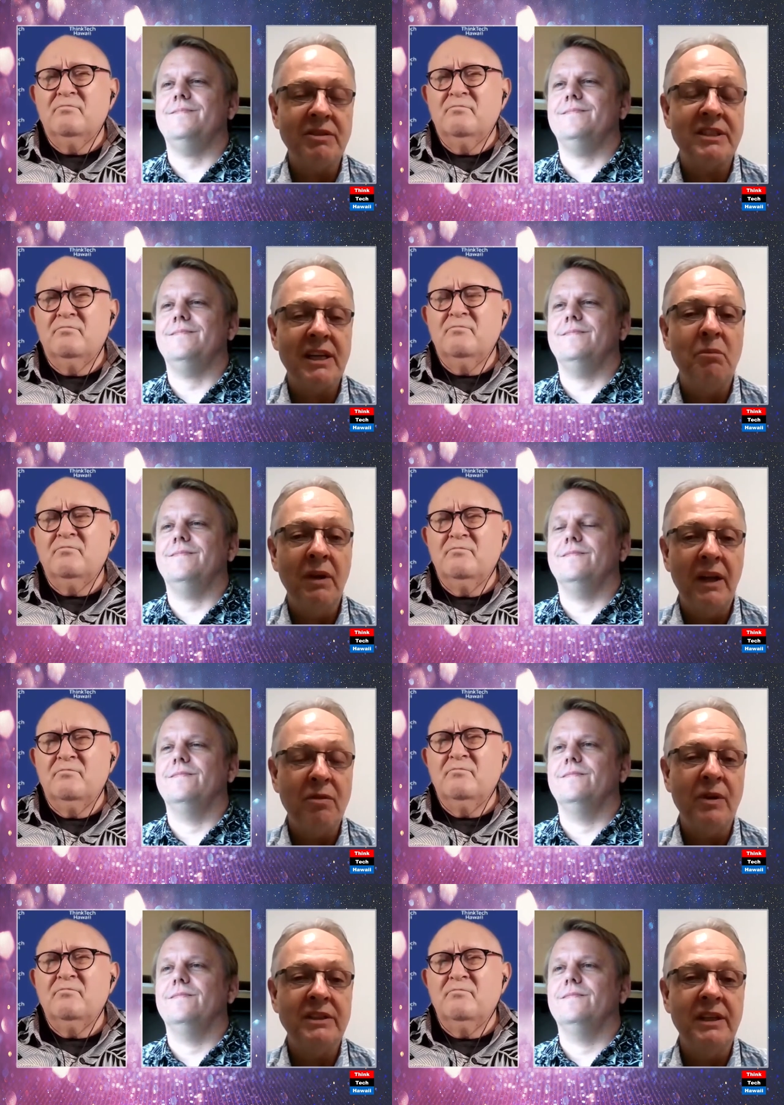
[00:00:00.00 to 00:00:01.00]
Speaker 1: us some
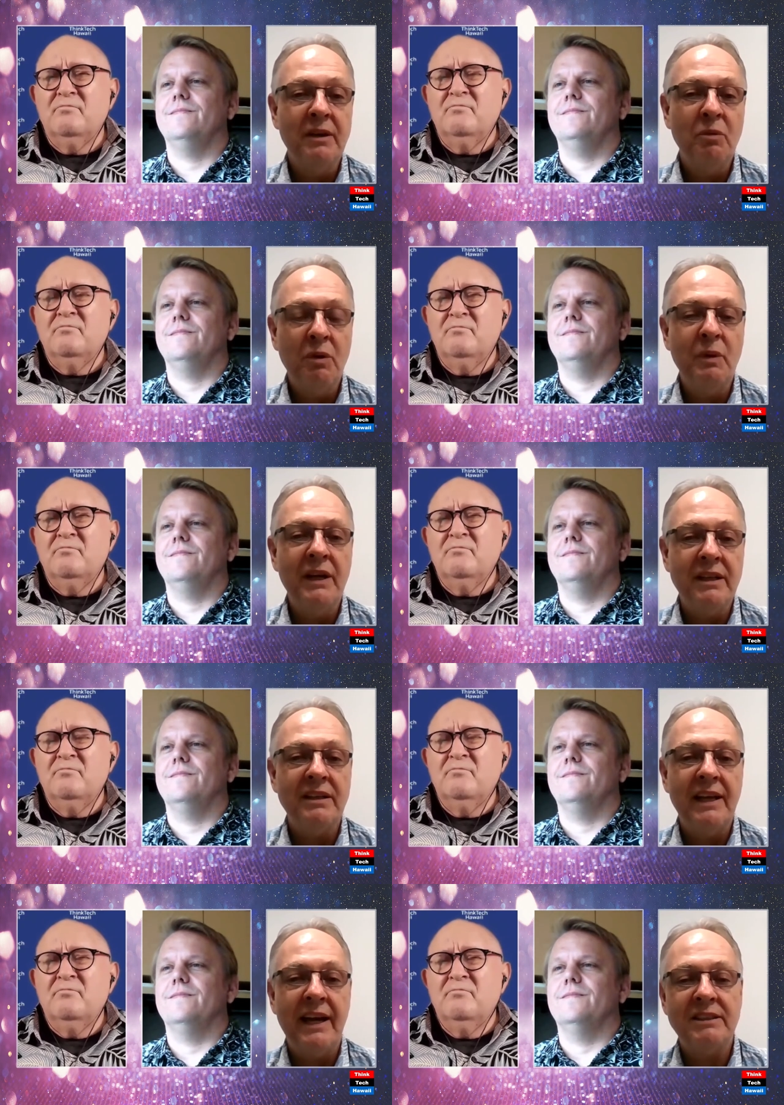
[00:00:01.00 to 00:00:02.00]
leverage when we get
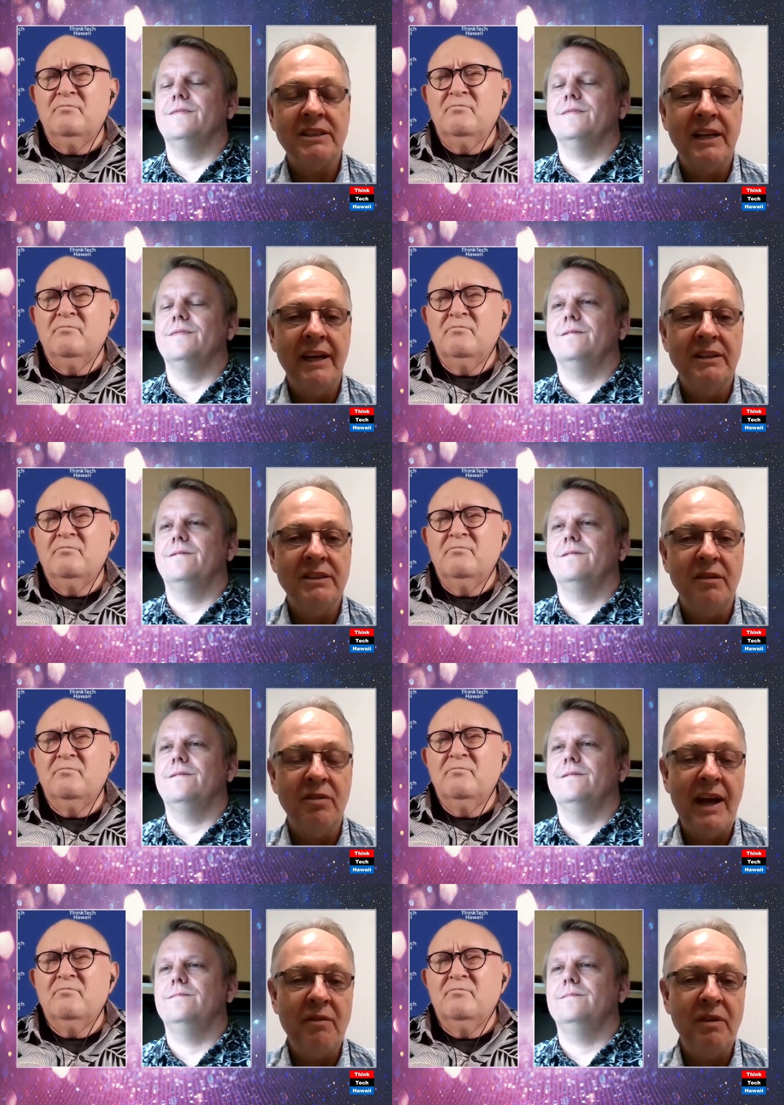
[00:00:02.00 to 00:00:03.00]
to that stage of
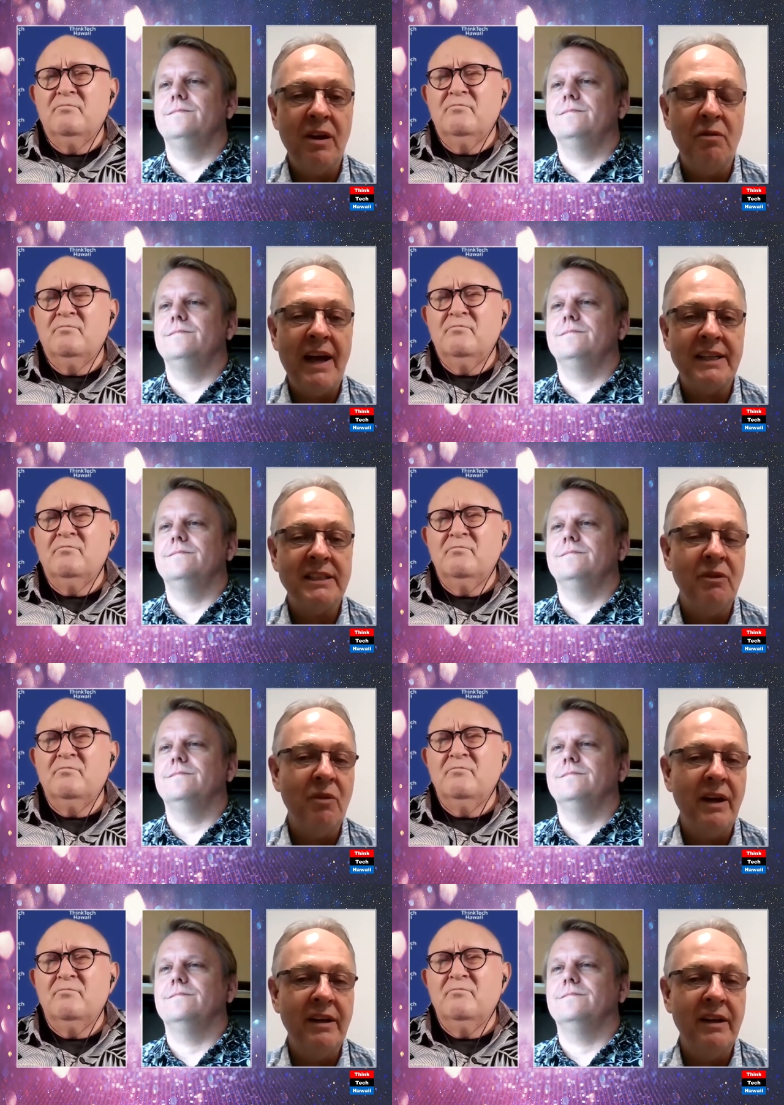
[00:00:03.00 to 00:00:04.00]
having our vaccine
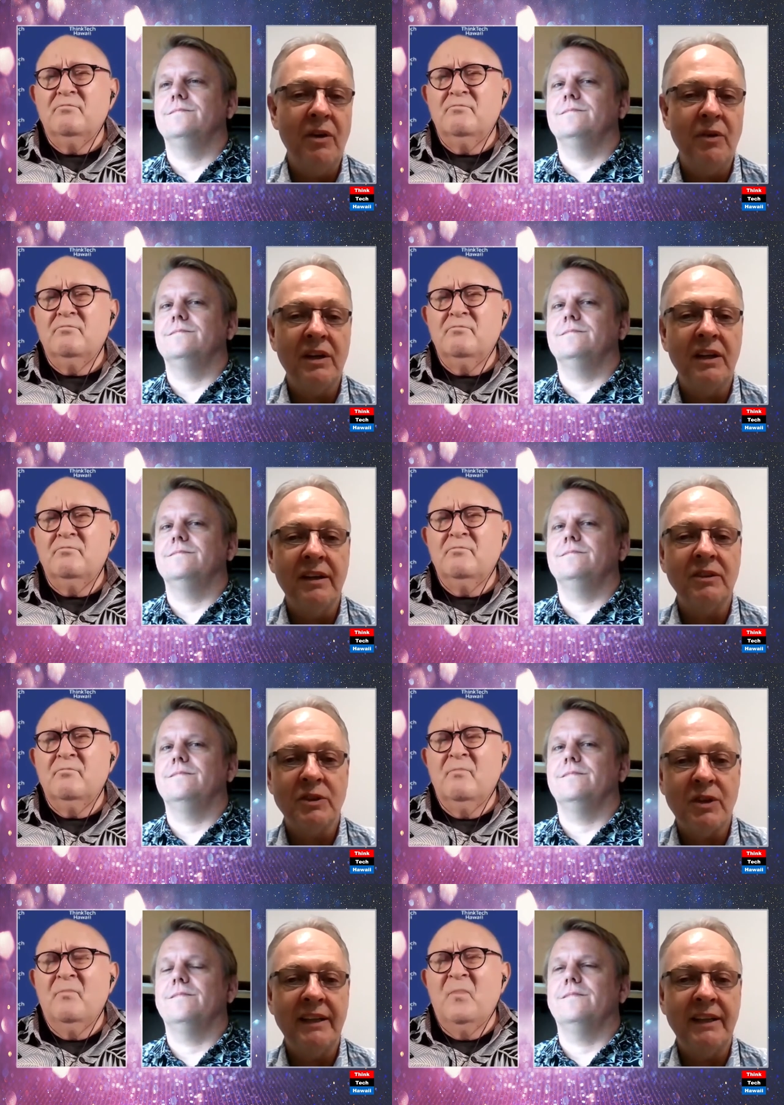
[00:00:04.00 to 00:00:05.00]
ready to go to clinical
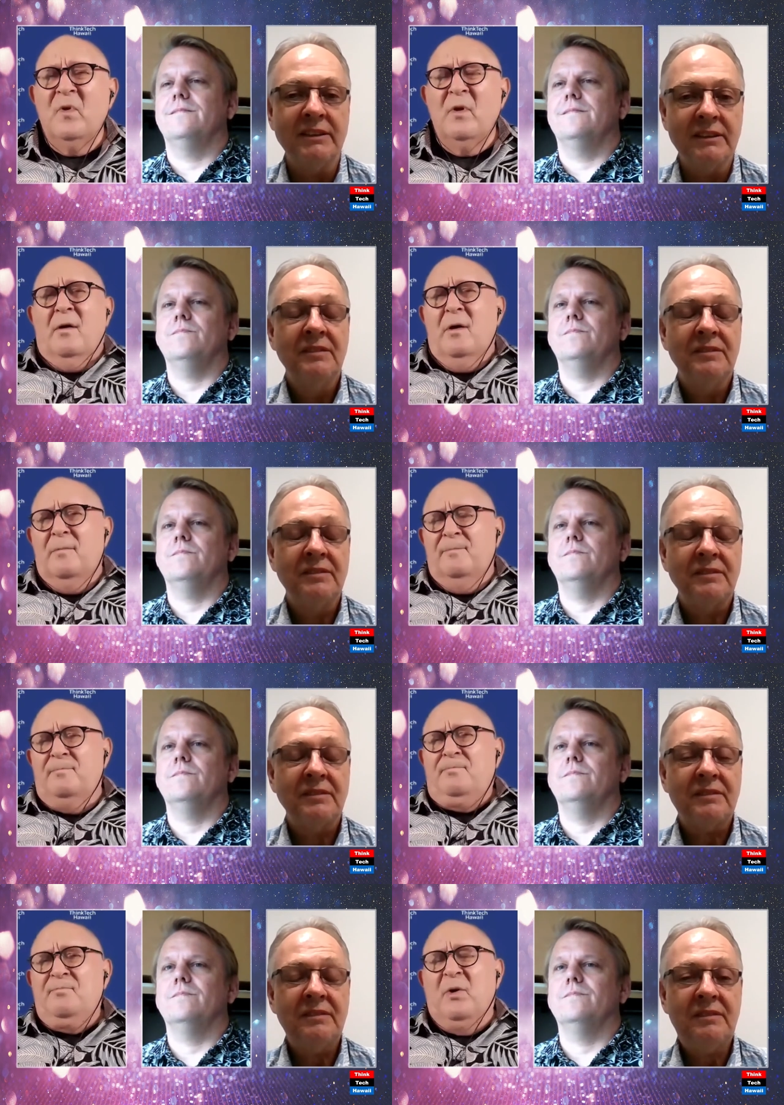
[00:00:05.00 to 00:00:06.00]
trials.
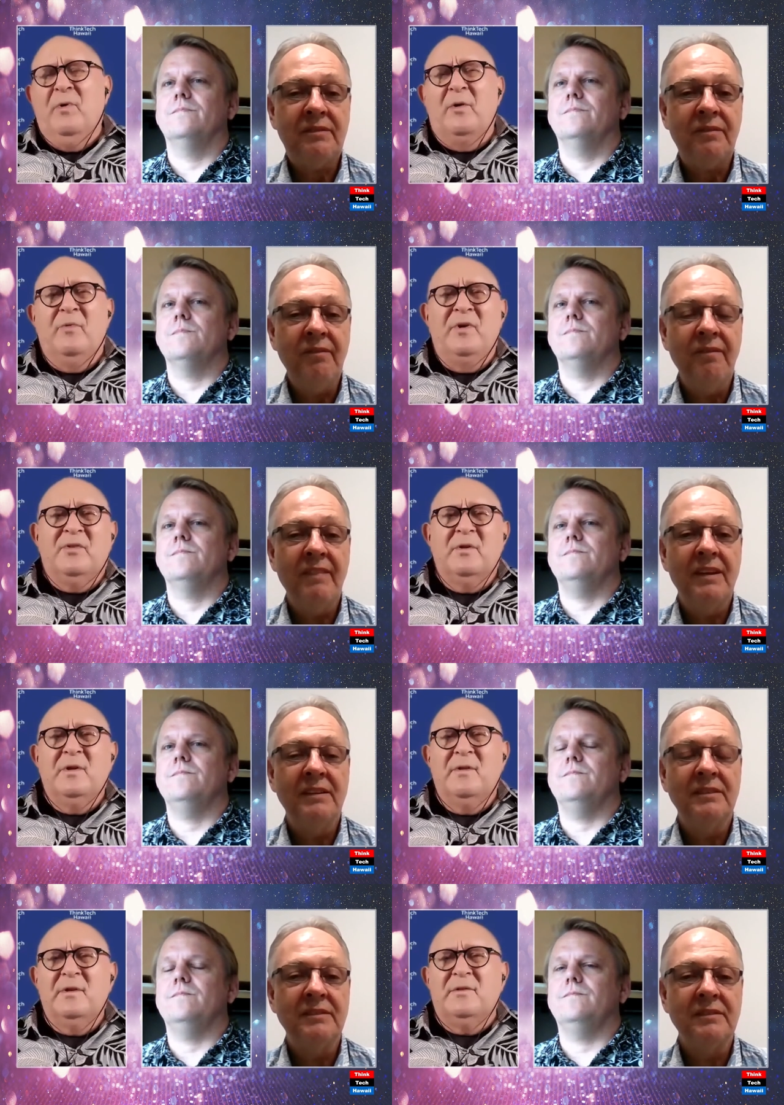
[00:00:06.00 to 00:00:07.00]
Speaker 2: I read
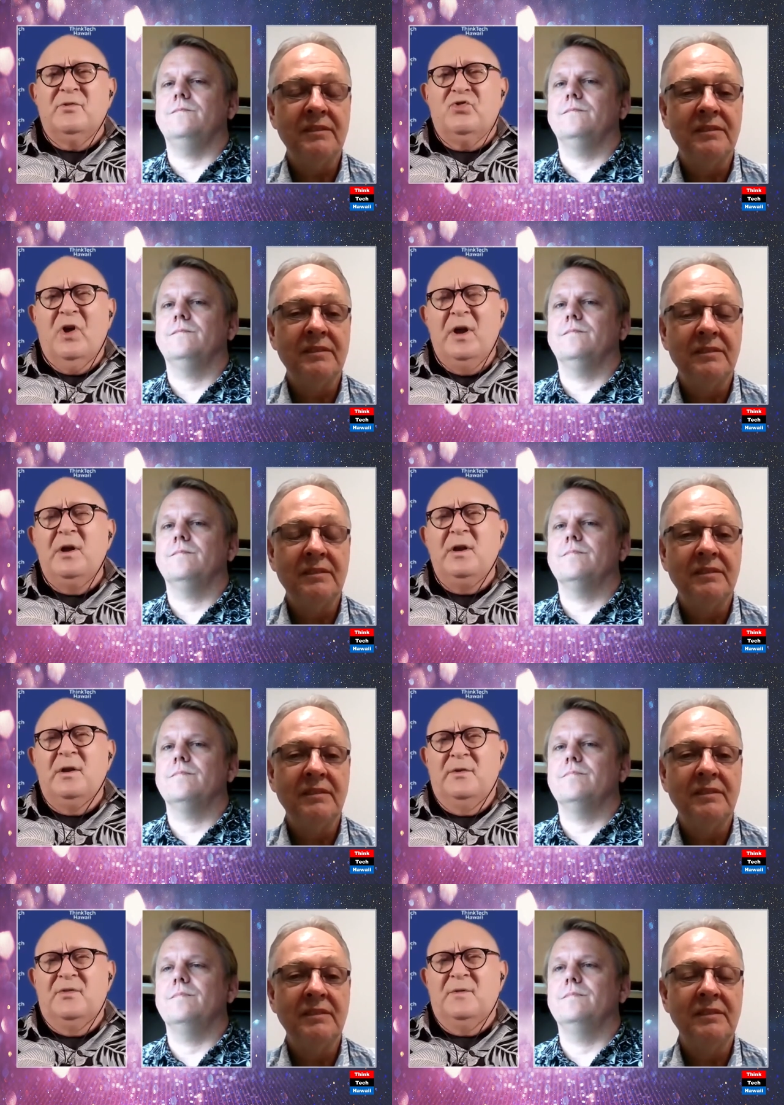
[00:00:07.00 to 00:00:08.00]
recently that the
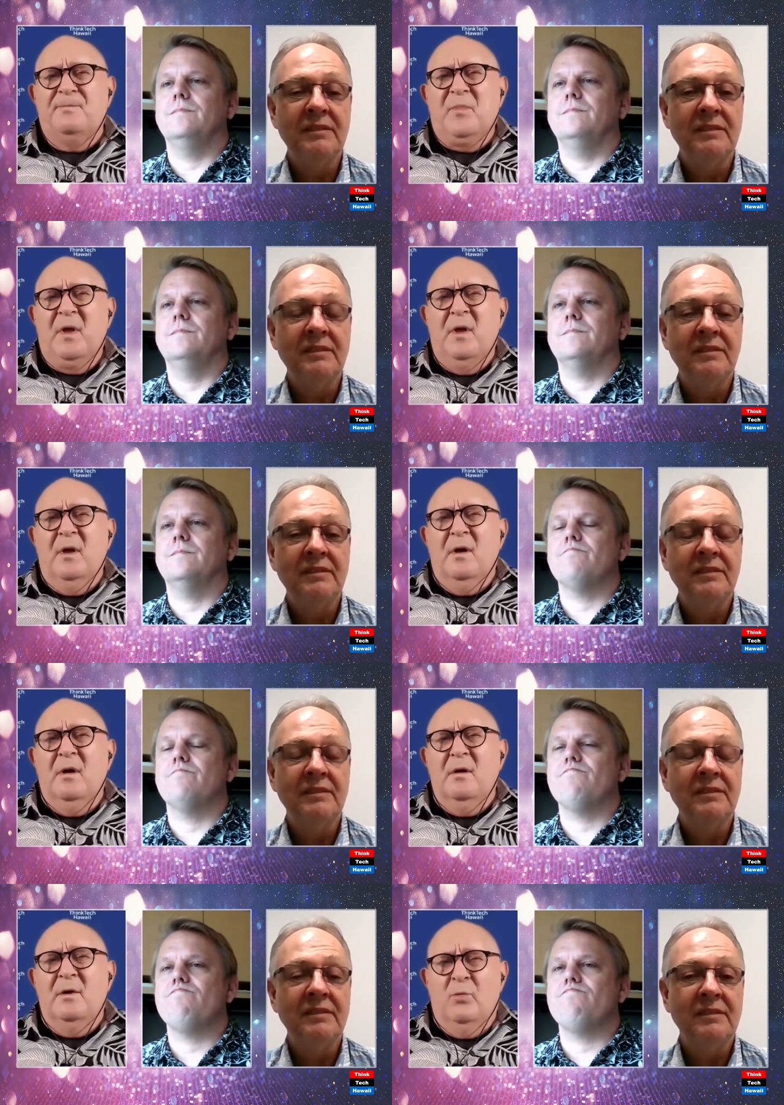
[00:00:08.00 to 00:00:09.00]
Chinese
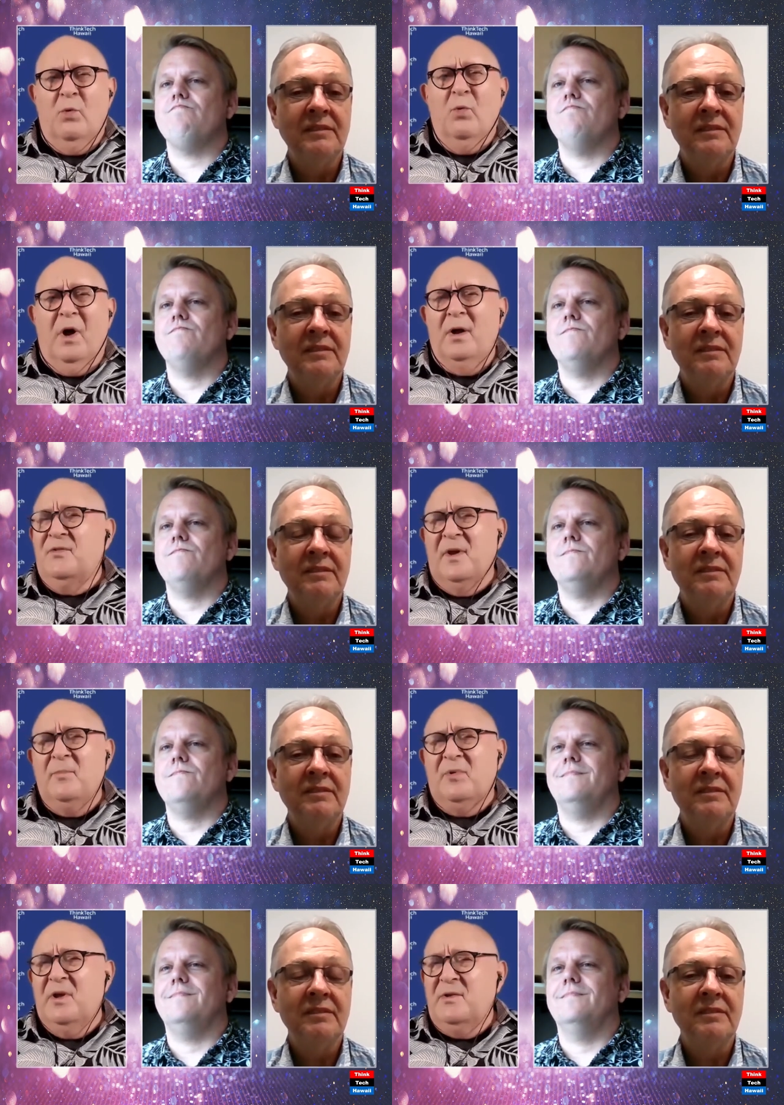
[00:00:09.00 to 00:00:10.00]
uh, in Wuhan,
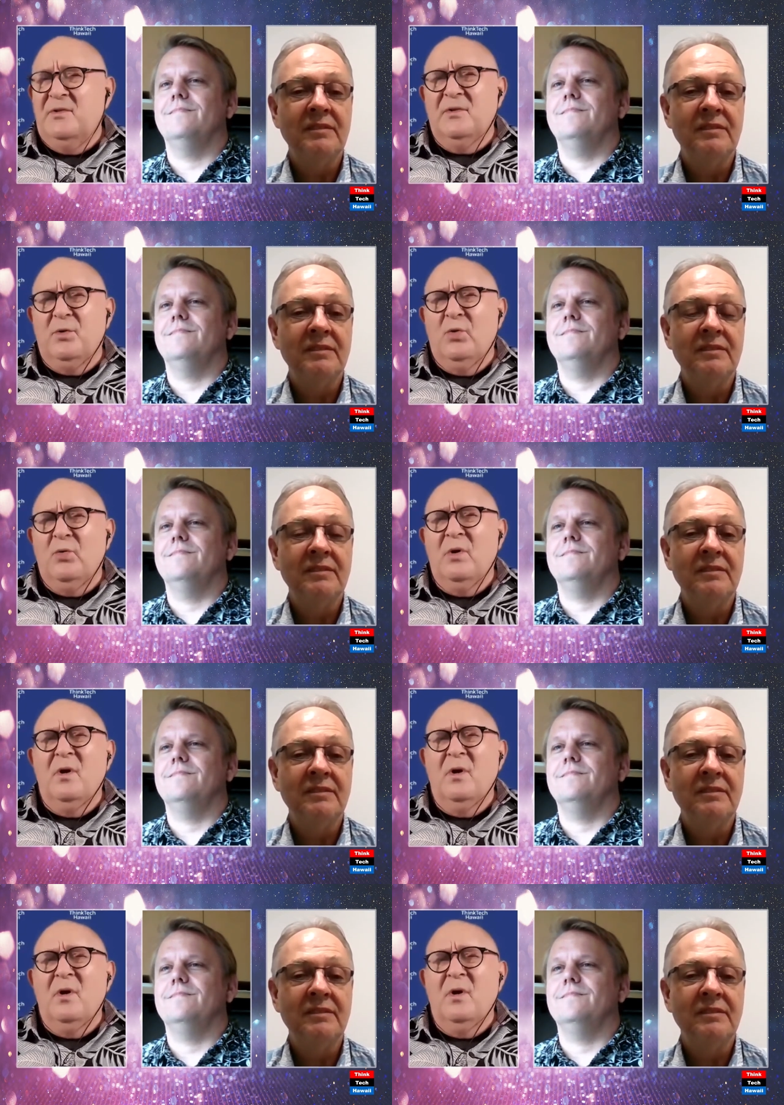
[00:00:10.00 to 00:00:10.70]
same place, you know,